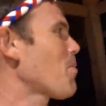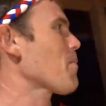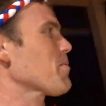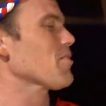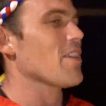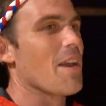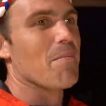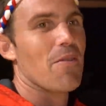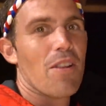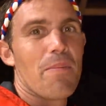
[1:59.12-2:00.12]
popular game in
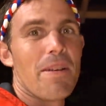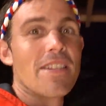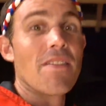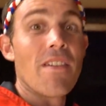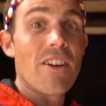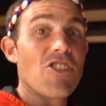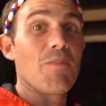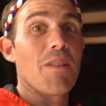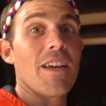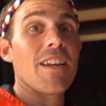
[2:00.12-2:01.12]
the Philippines. I've never actually
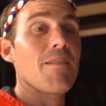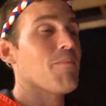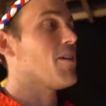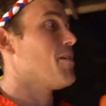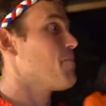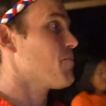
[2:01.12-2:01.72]
played it, but